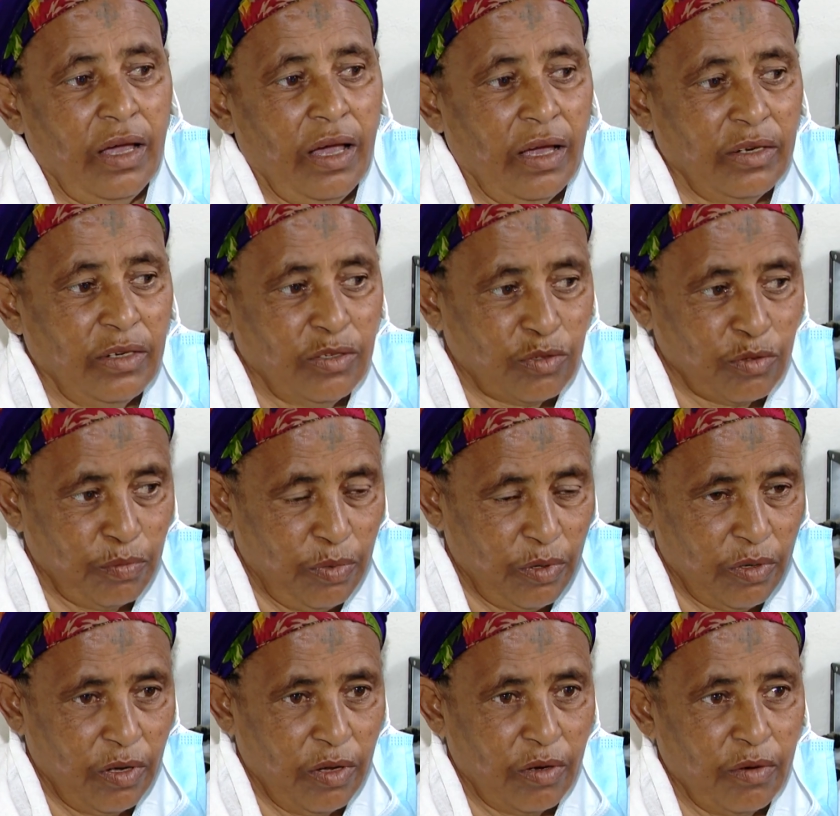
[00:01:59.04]
Medics and
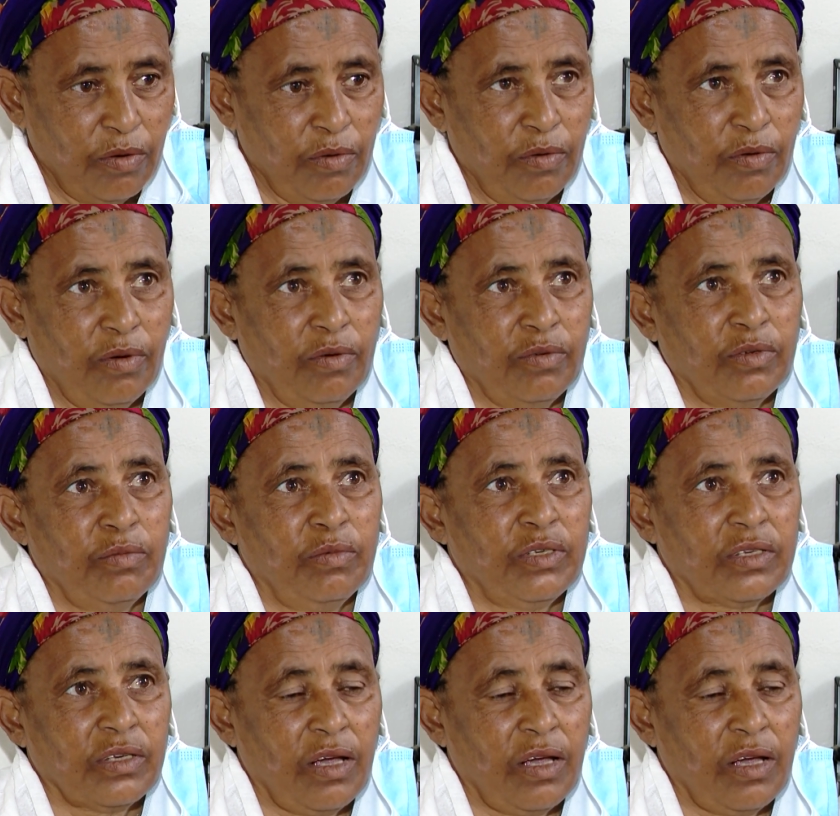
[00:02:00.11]
patients say they